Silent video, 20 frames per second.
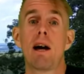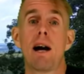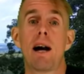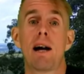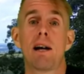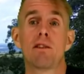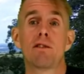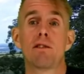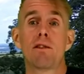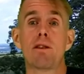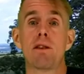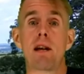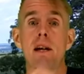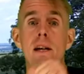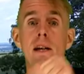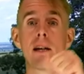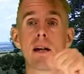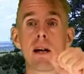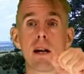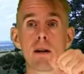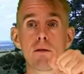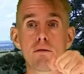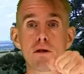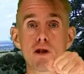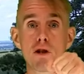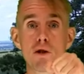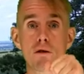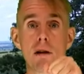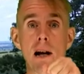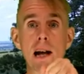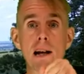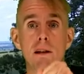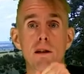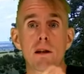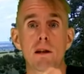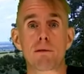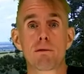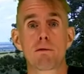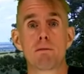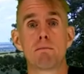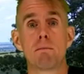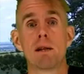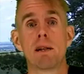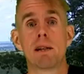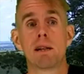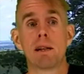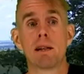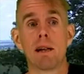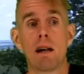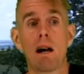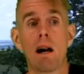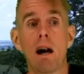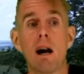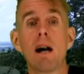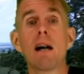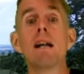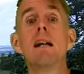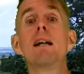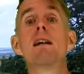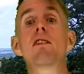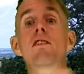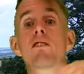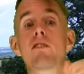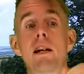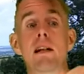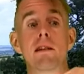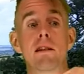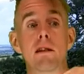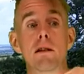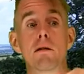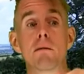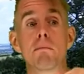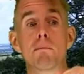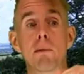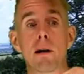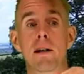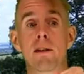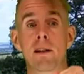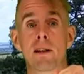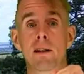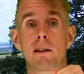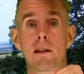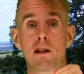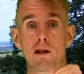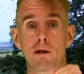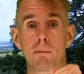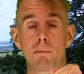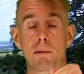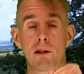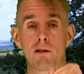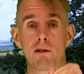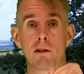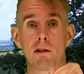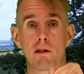as they retract from being highly extended by that initial piston